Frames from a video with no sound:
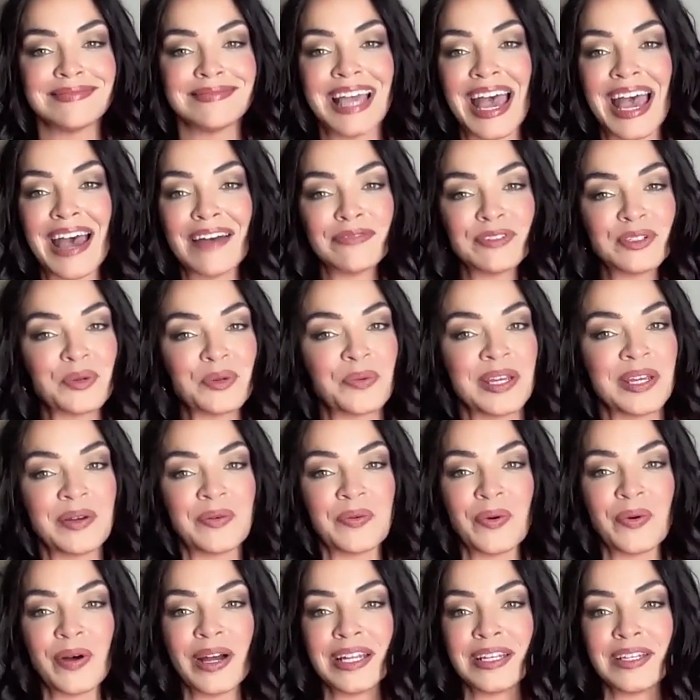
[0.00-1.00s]
after
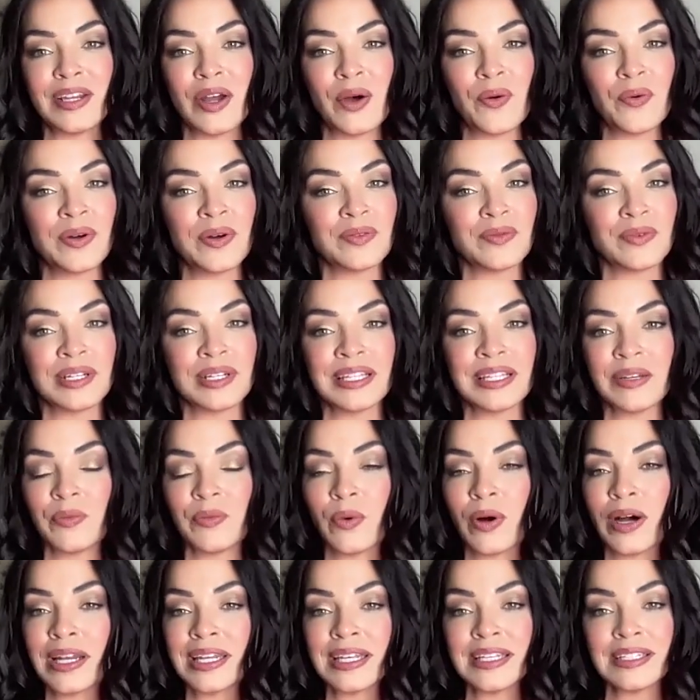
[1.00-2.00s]
week 1, no one really
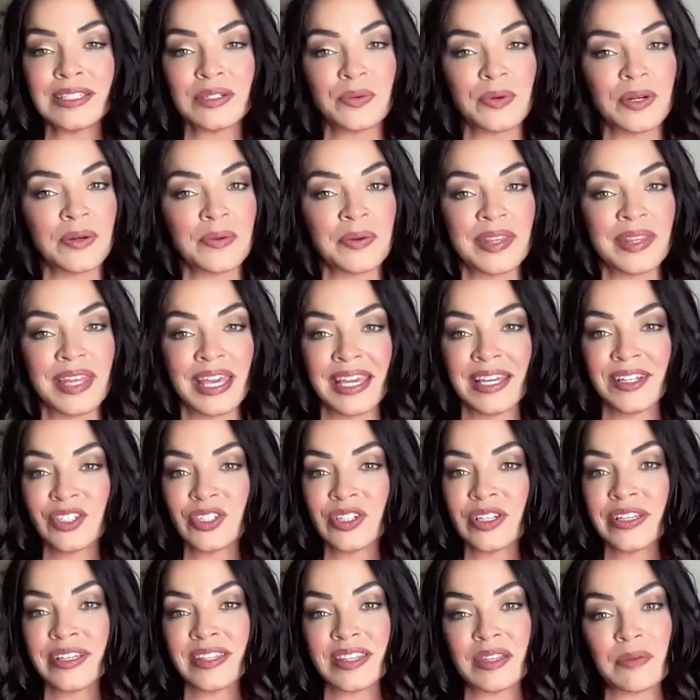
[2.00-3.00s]
wanted to work with
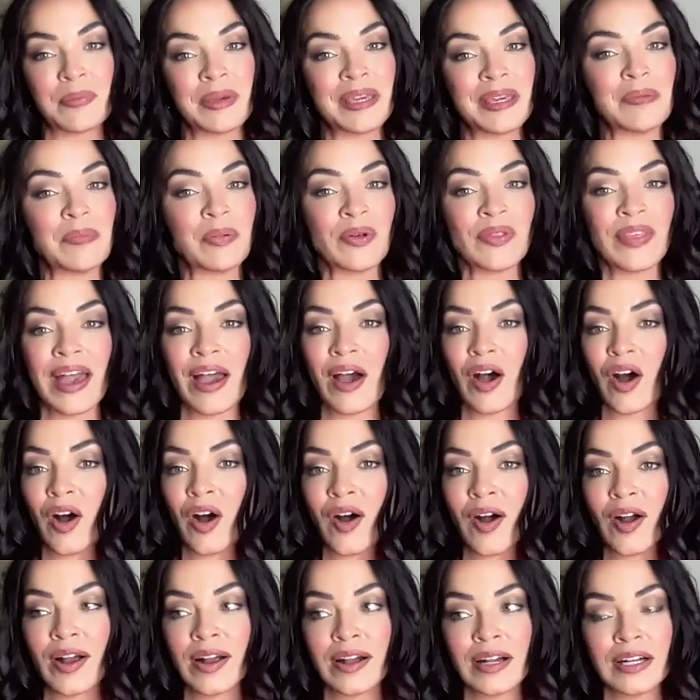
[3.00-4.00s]
Angela, and the people that
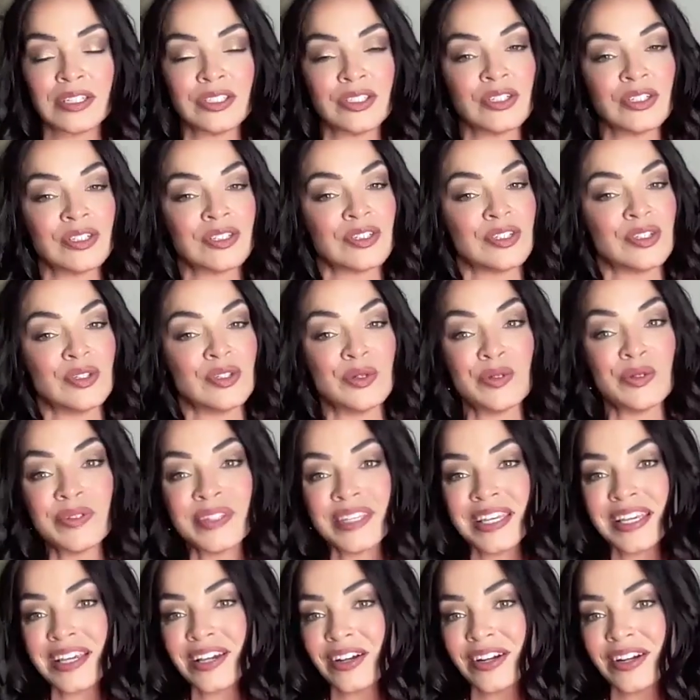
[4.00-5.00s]
are just
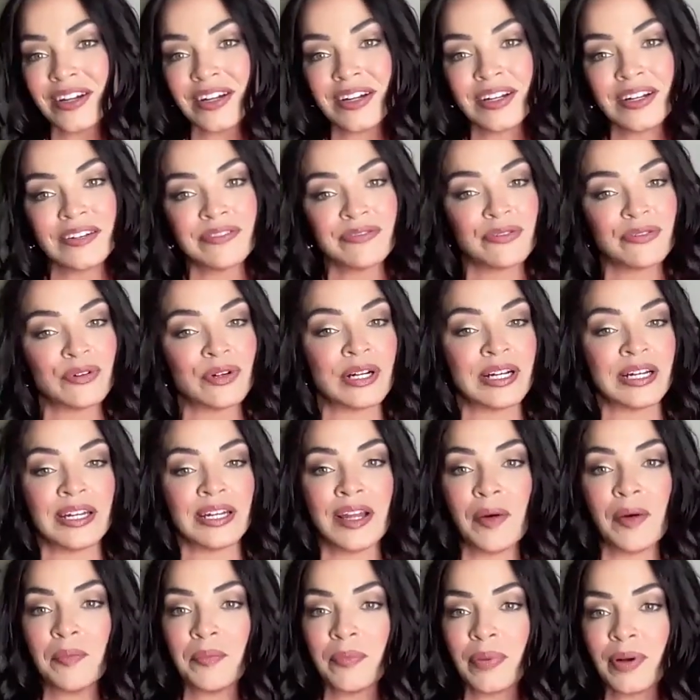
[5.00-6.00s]
using her for a
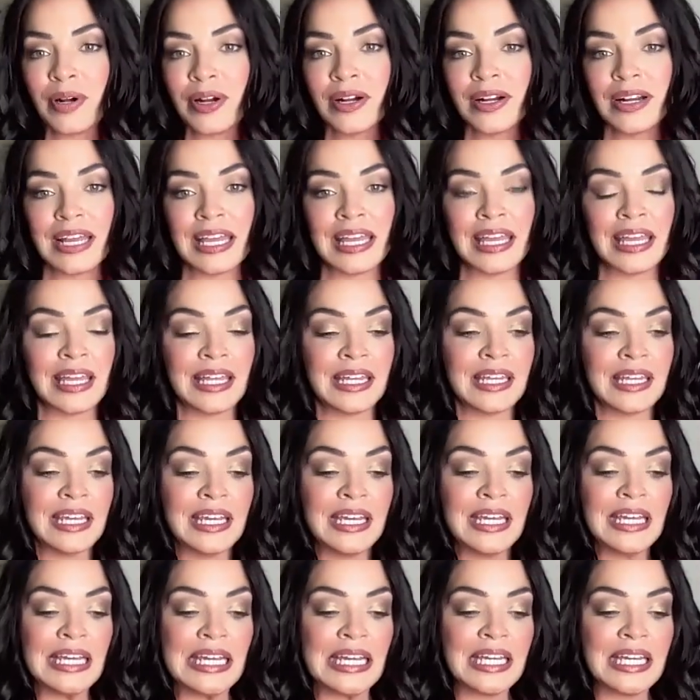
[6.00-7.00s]
number, and
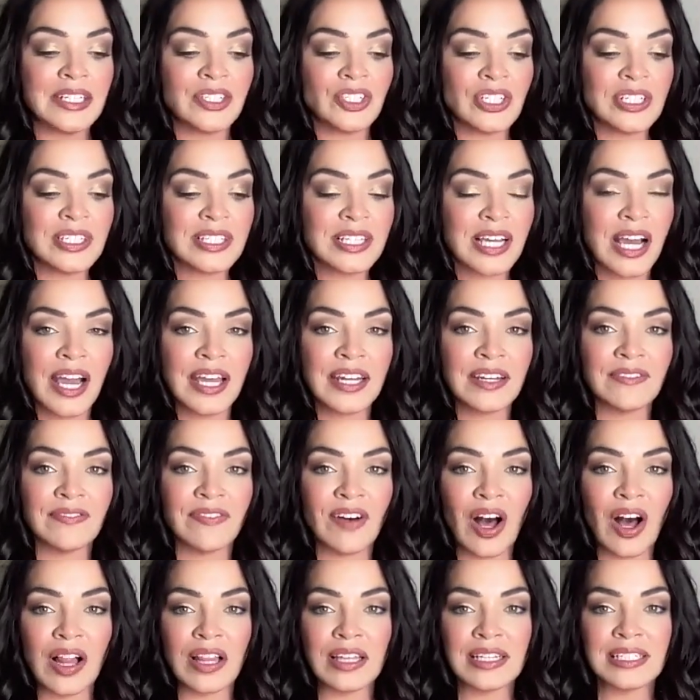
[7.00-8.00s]
she's kind of
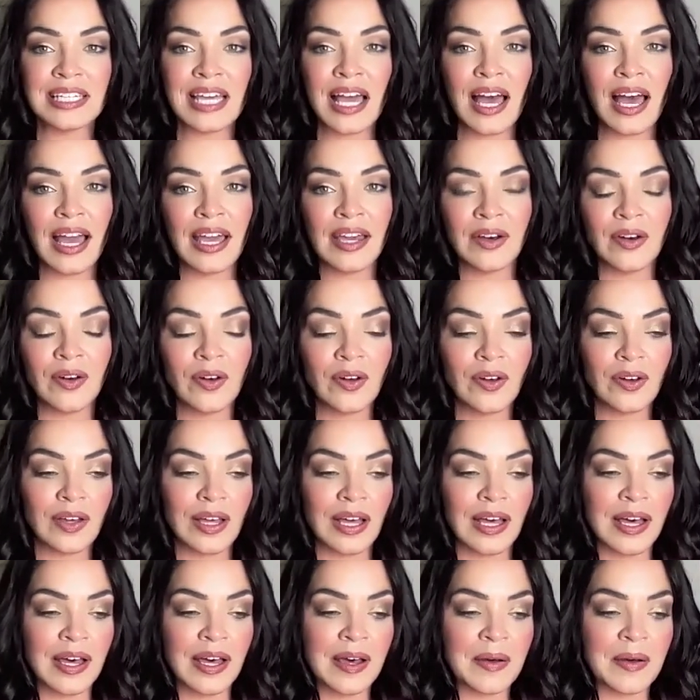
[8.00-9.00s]
volatile.
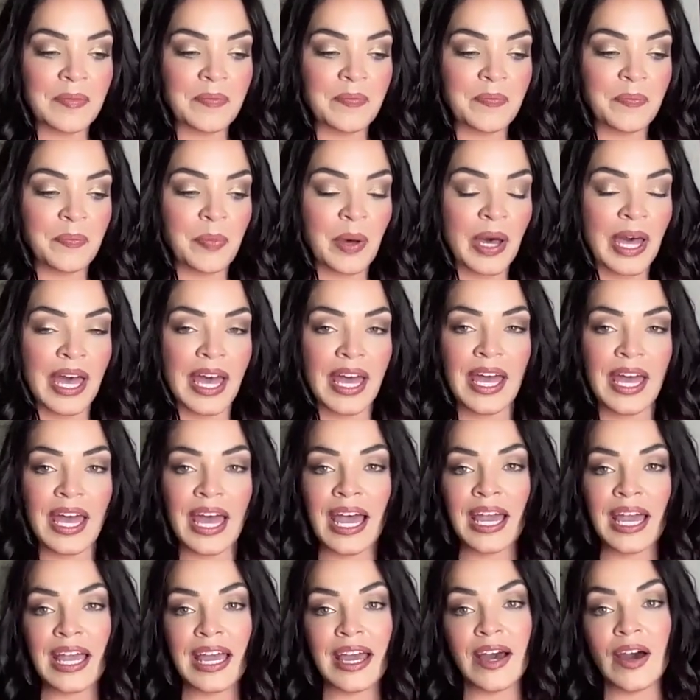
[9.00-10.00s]
But
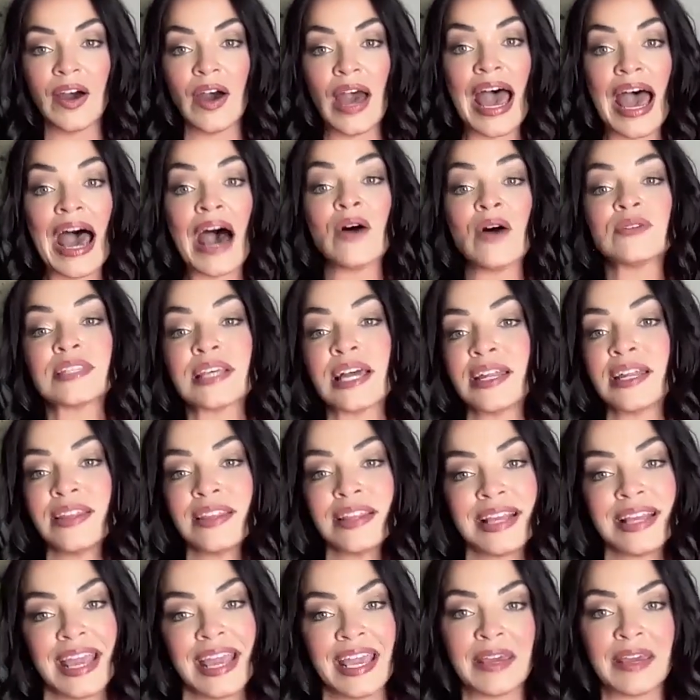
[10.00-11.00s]
outside of
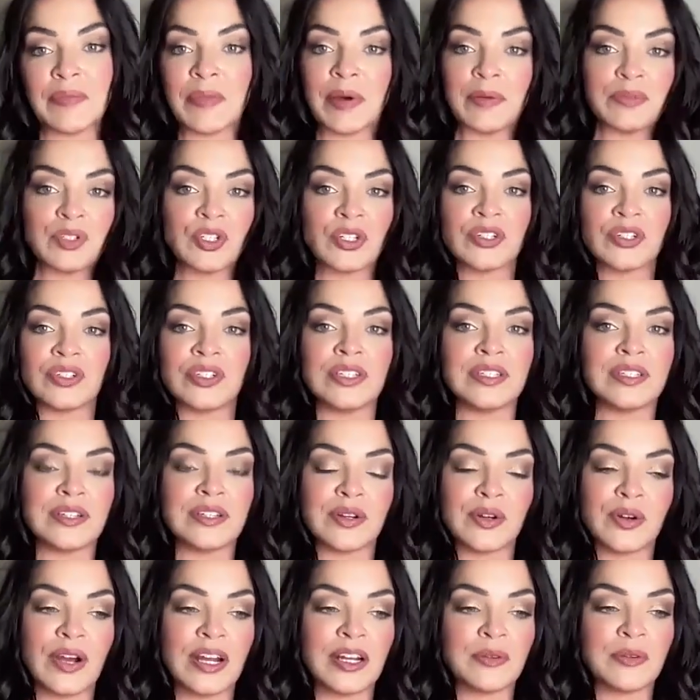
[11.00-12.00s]
the game, I'm sure she's an
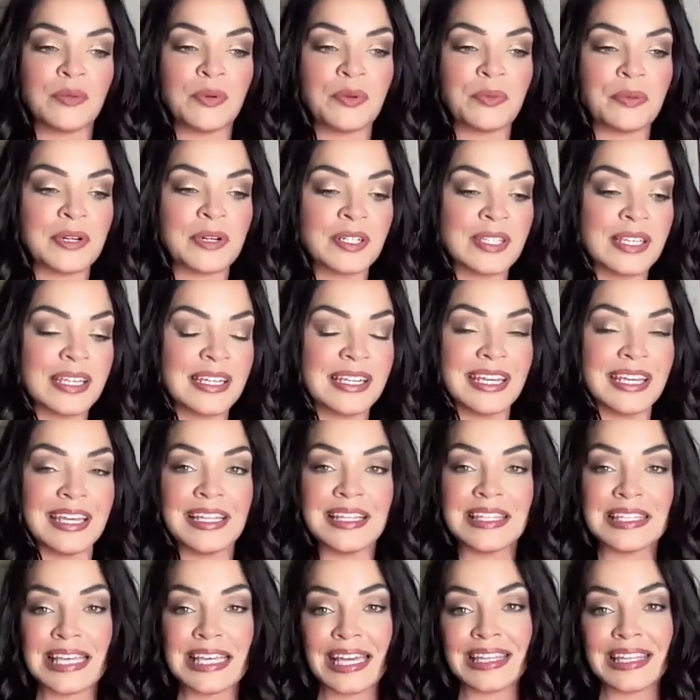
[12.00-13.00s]
incredible person.
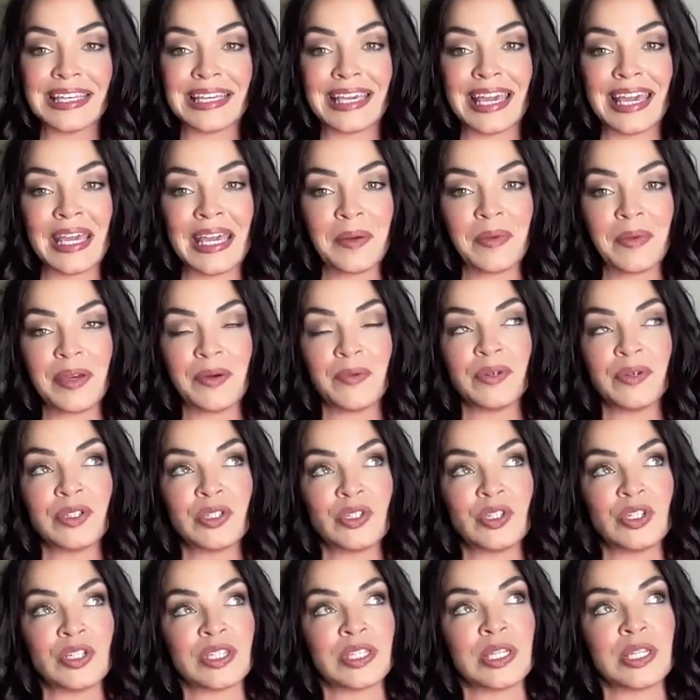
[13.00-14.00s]
Inside the game, it
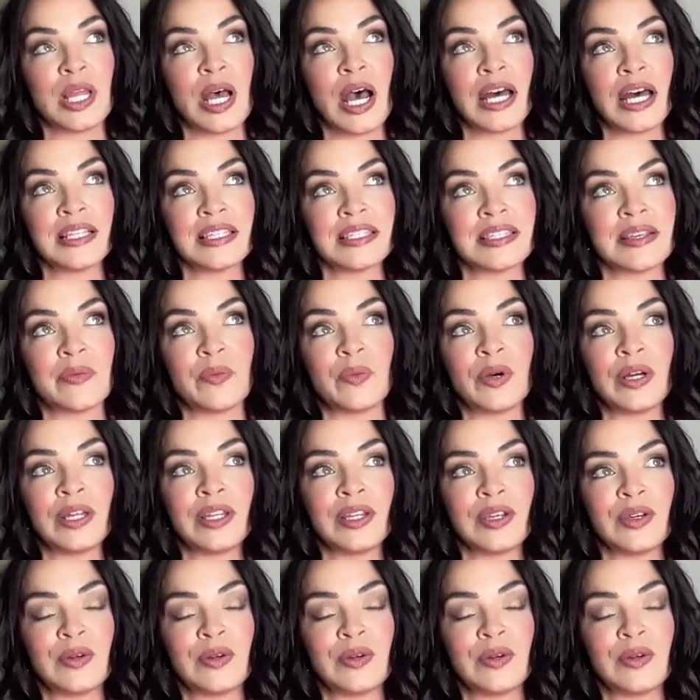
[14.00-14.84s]
was just not someone